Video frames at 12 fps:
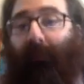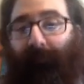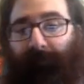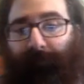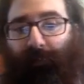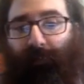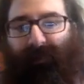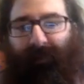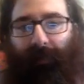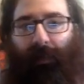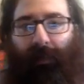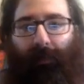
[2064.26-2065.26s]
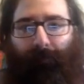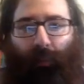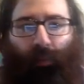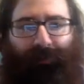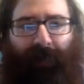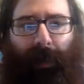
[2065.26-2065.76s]
of everything. But
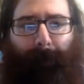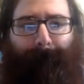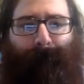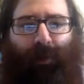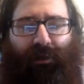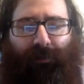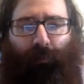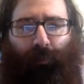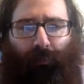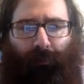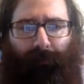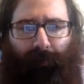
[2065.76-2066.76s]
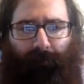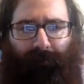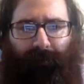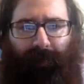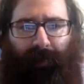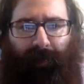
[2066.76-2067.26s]
we'll talk much more about
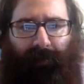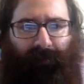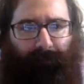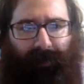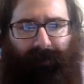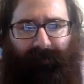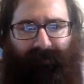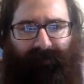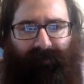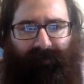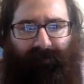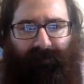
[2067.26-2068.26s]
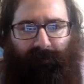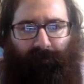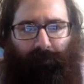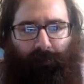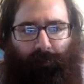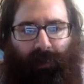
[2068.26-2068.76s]
that in the behind the scenes
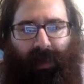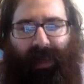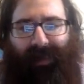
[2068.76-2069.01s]
video.